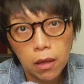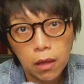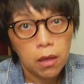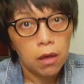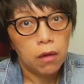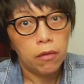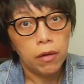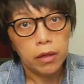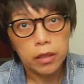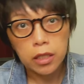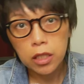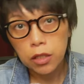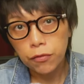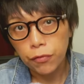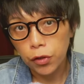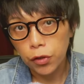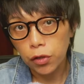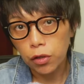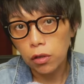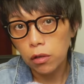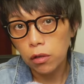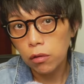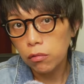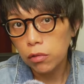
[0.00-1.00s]
Right, this
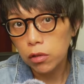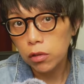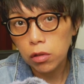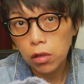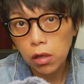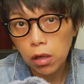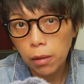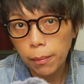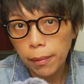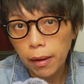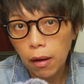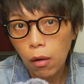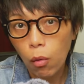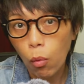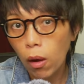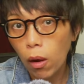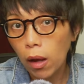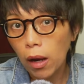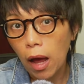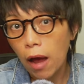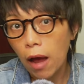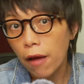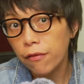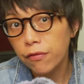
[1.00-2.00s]
video will talk about what
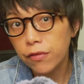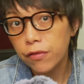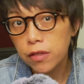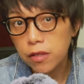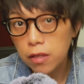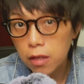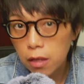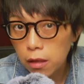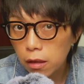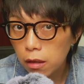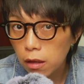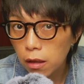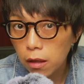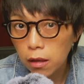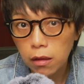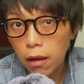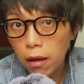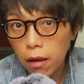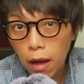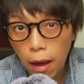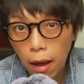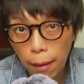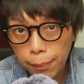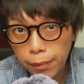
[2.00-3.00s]
I've seen
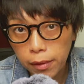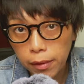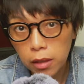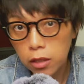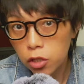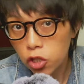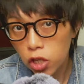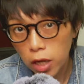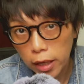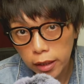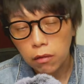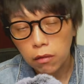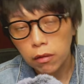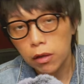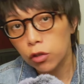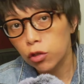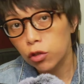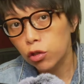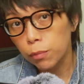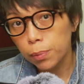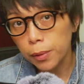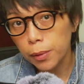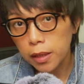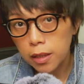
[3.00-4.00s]
in Apple in China,
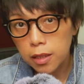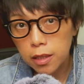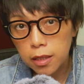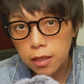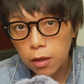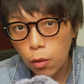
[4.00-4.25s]
two places I